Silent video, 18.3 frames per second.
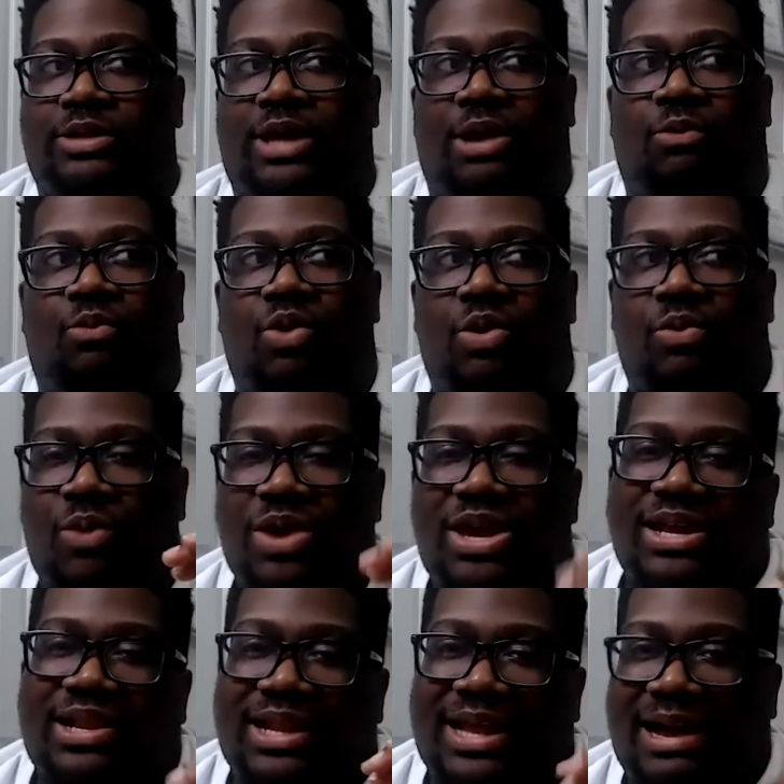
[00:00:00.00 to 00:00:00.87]
And when
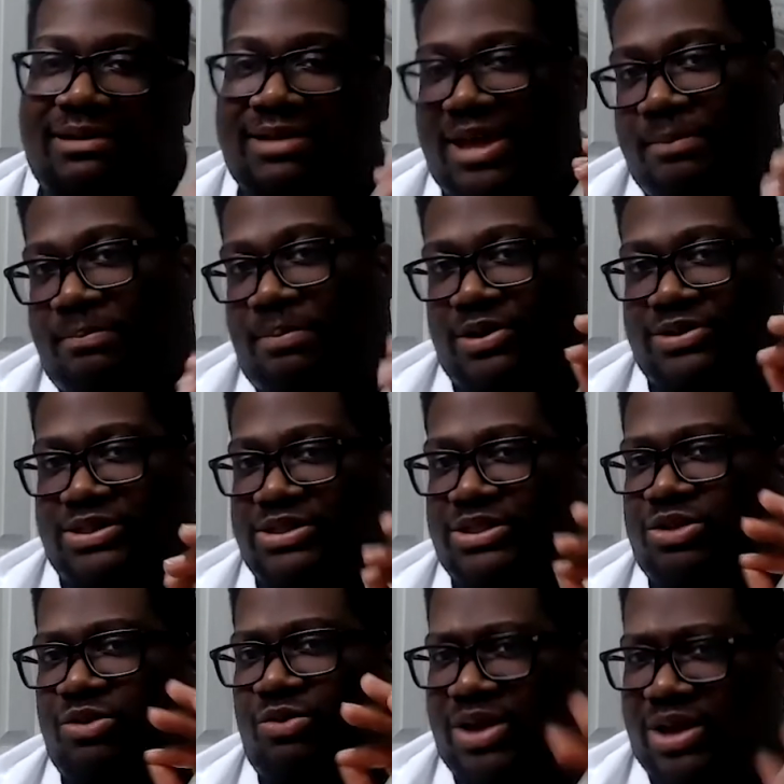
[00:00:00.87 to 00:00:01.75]
we allow that
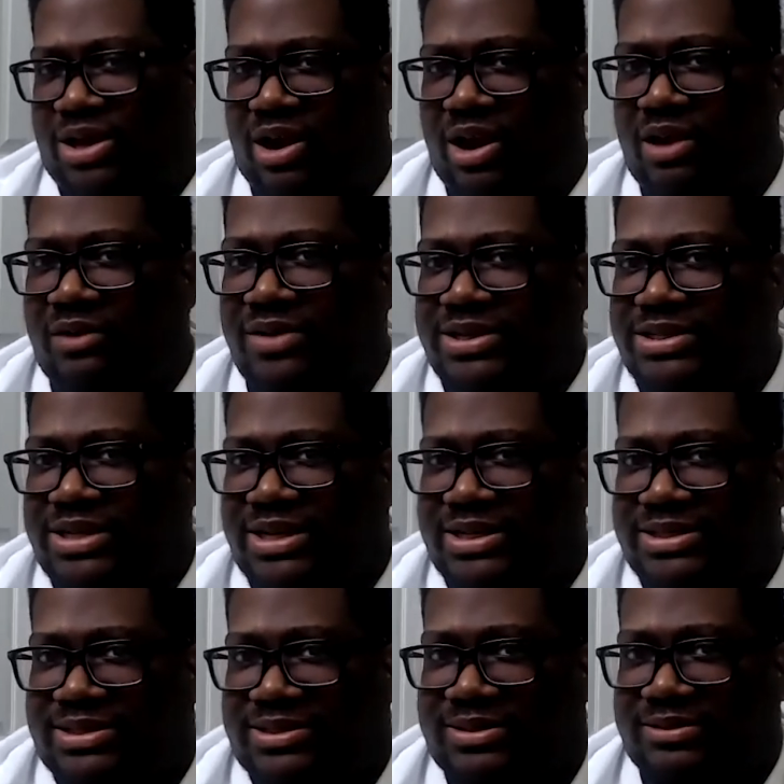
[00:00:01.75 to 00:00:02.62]
person to encourage
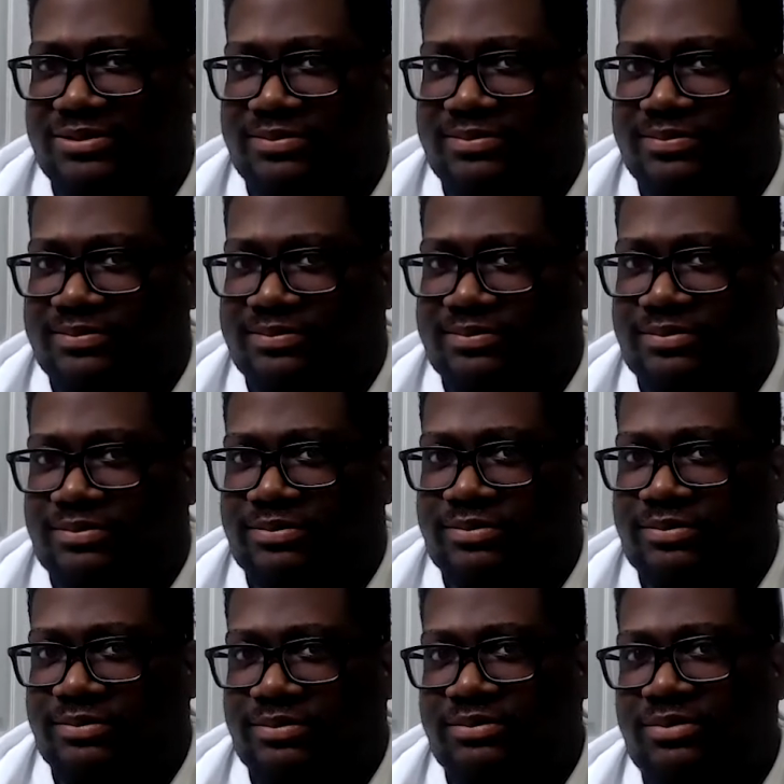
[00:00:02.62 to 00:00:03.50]
us,
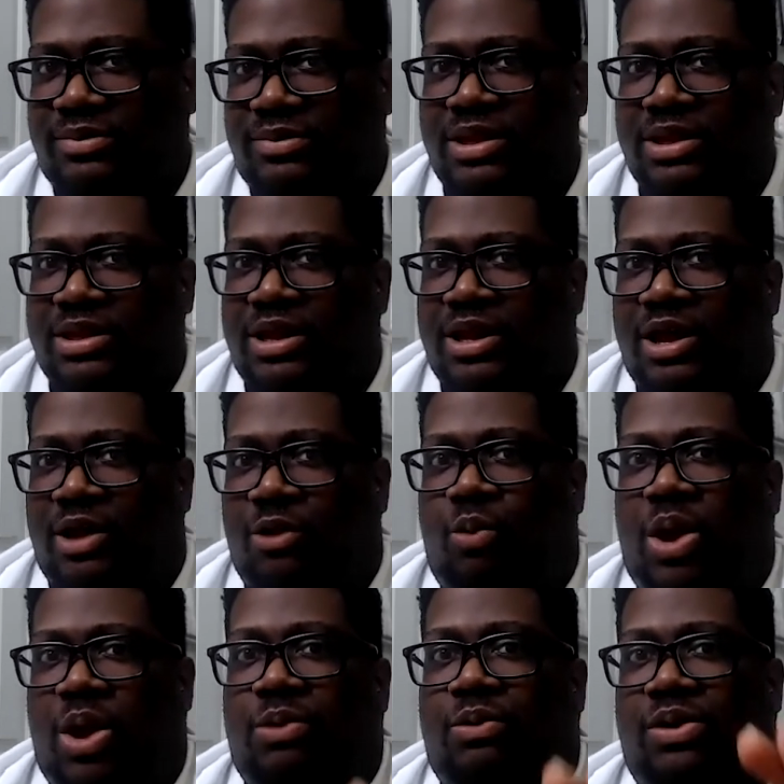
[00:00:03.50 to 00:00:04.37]

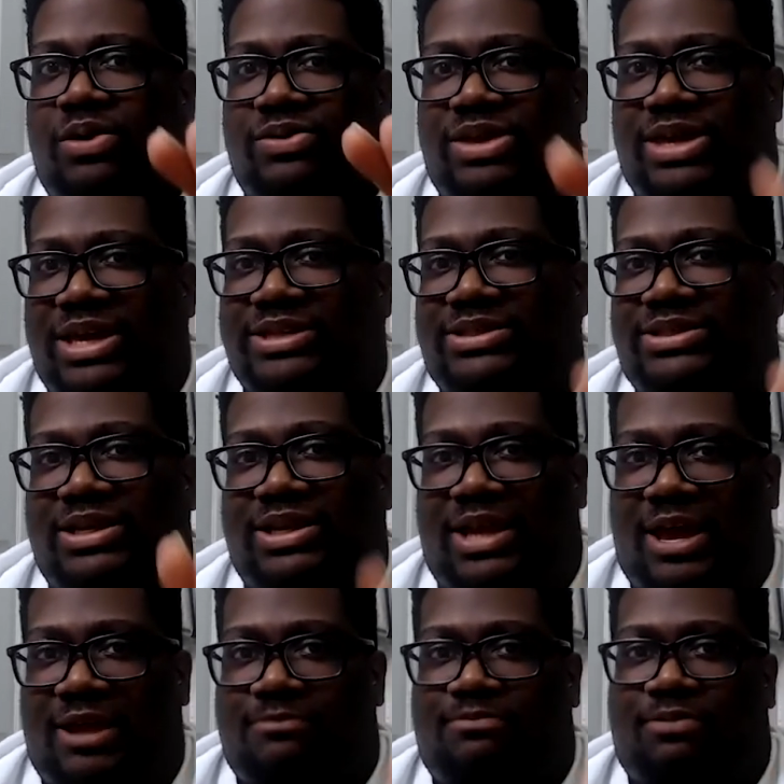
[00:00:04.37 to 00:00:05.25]
we will get to
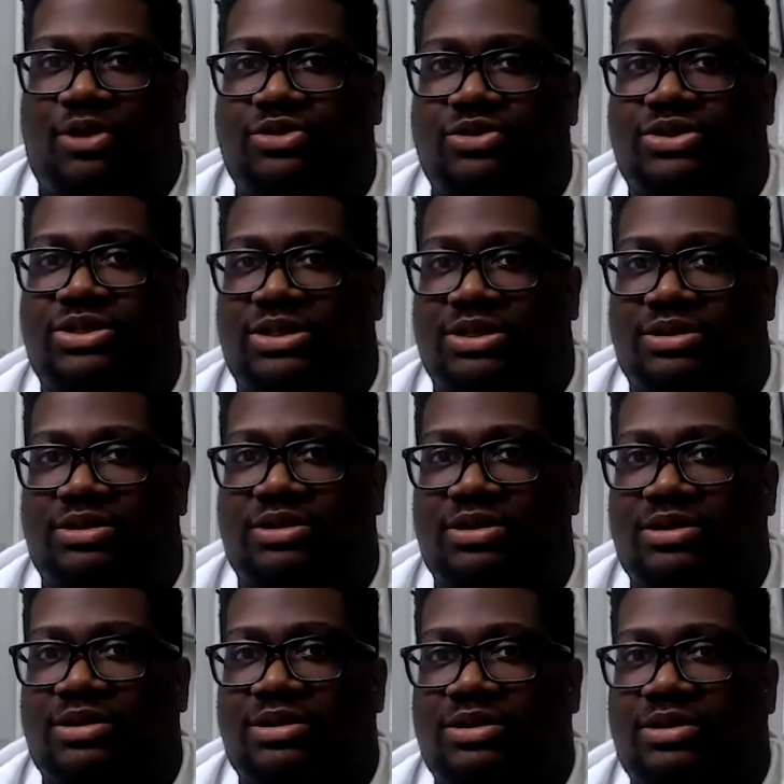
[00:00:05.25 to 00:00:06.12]
that person.
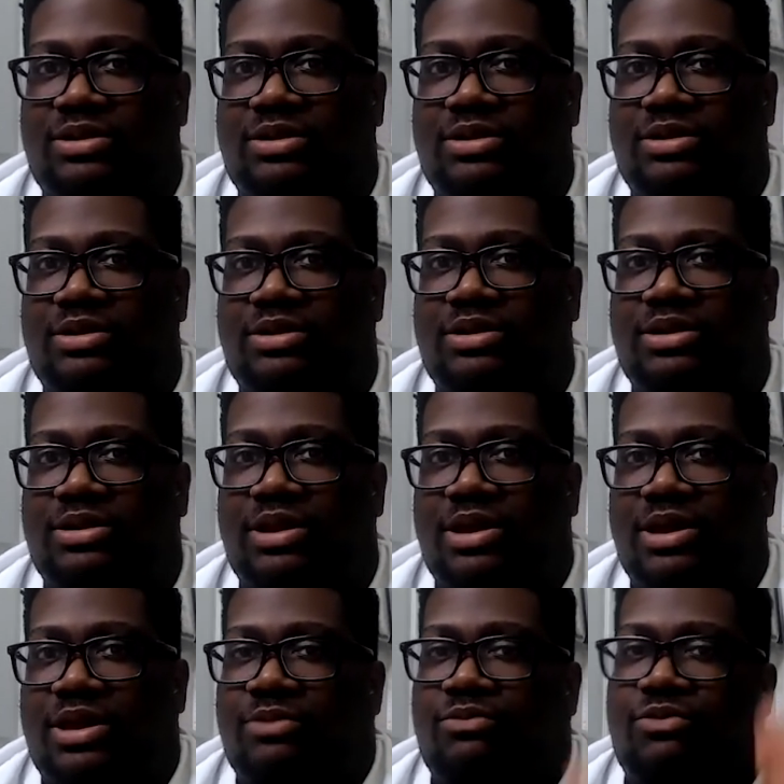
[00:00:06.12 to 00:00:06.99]

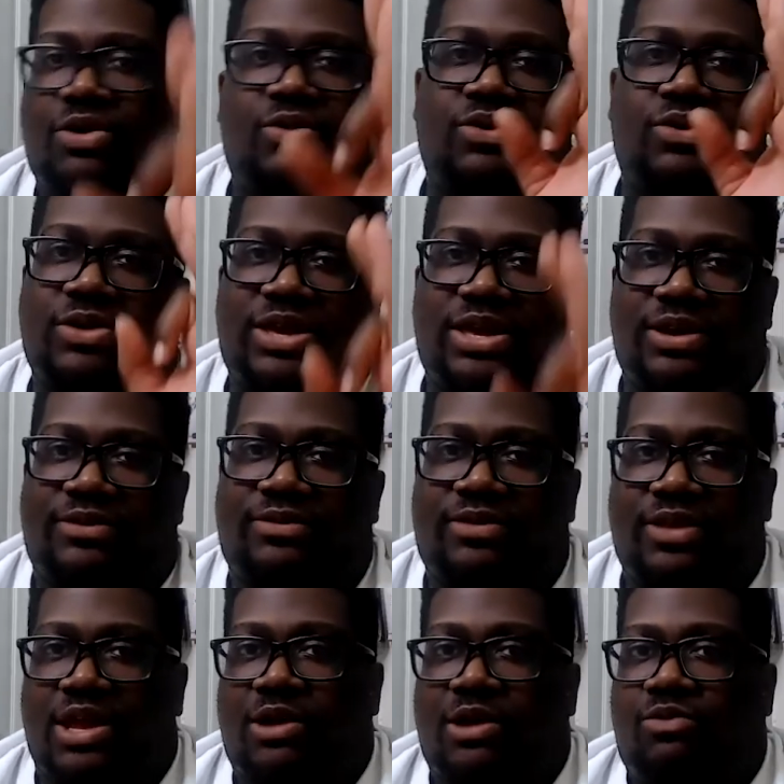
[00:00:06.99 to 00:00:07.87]
We will
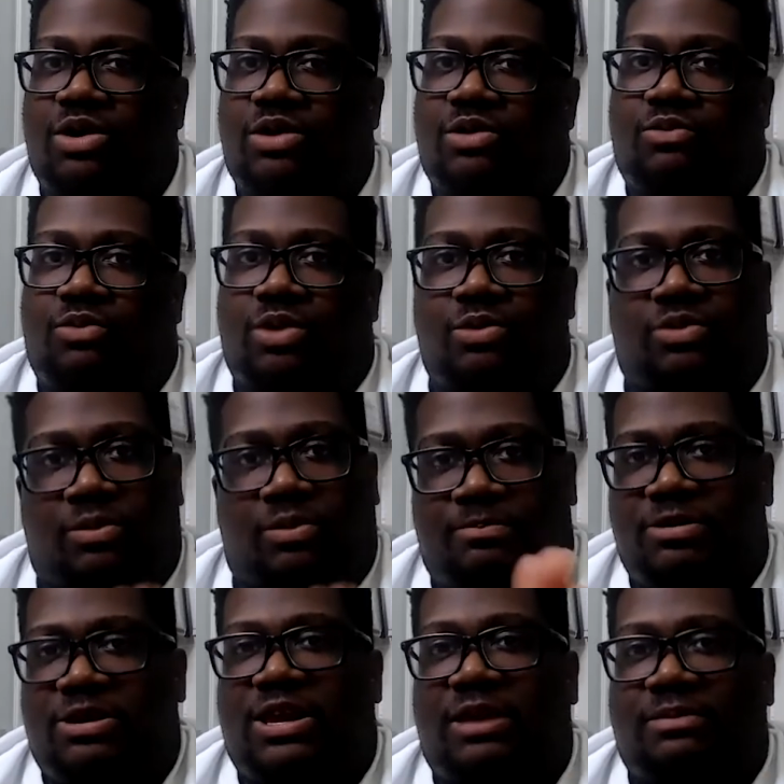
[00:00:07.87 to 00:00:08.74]

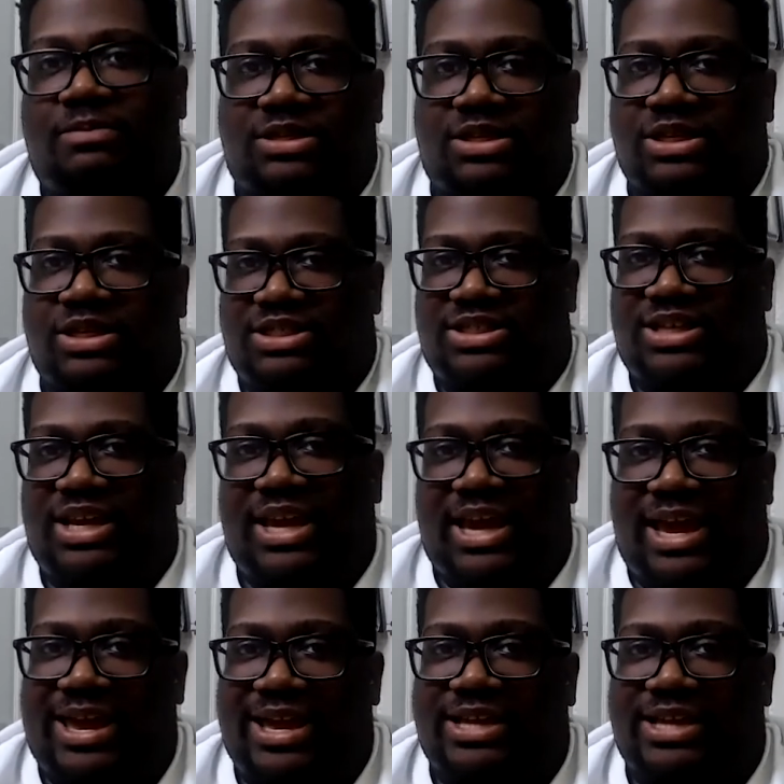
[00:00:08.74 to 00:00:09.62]
be able to shake
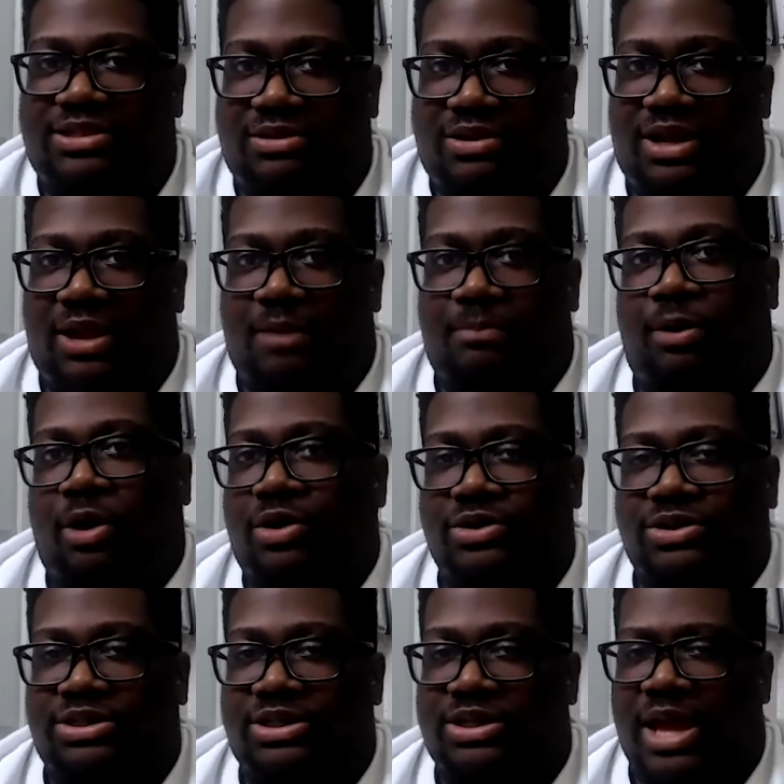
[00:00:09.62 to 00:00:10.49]
hands with that
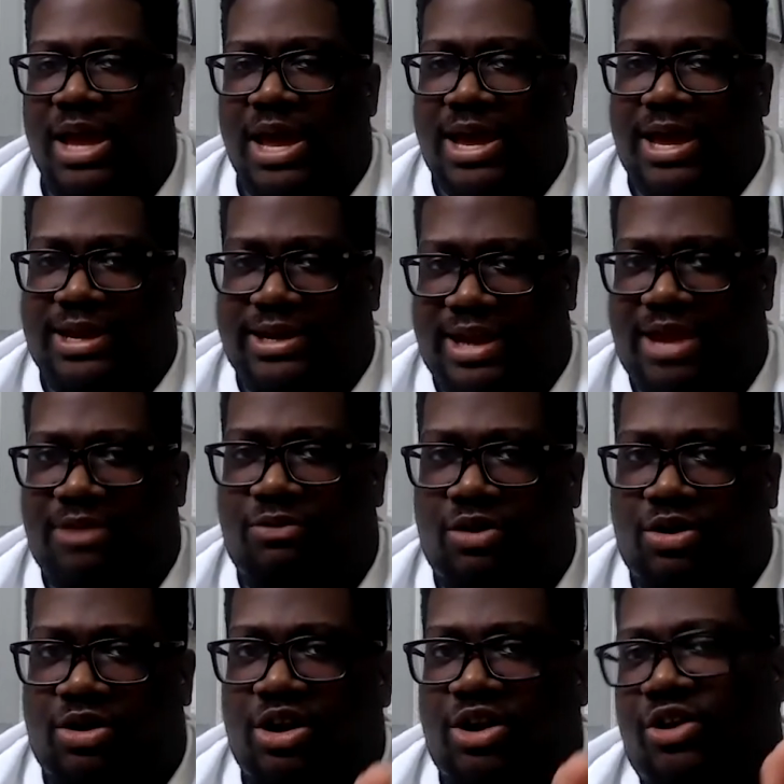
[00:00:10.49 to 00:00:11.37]
person and they
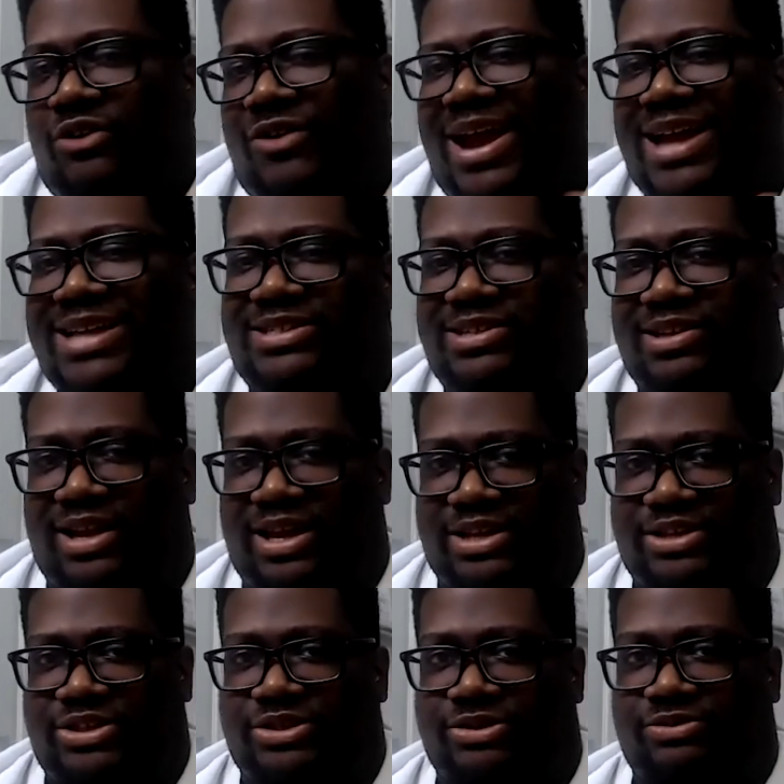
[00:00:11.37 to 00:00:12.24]
will
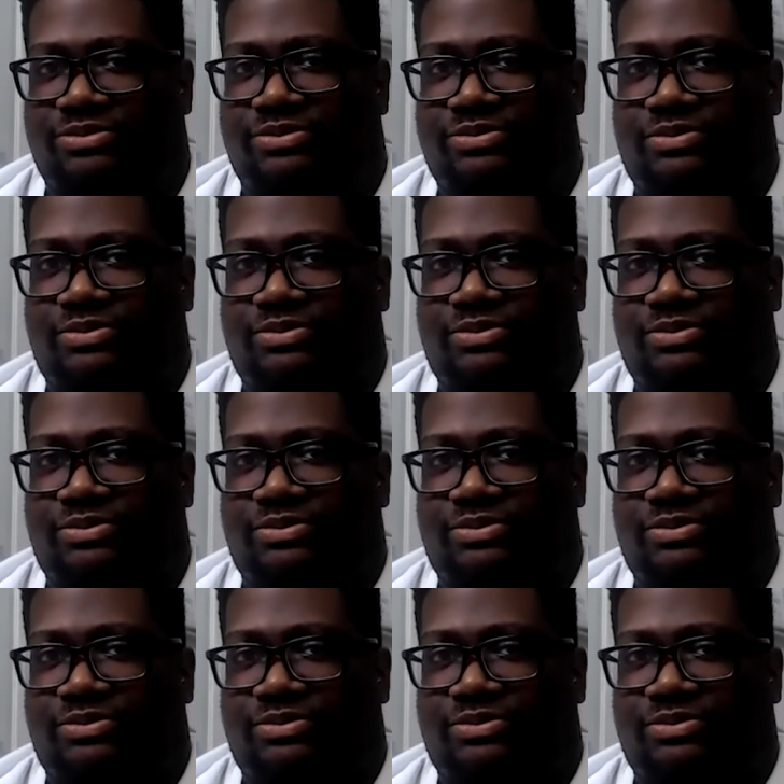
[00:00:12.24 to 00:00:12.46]
congratulate you.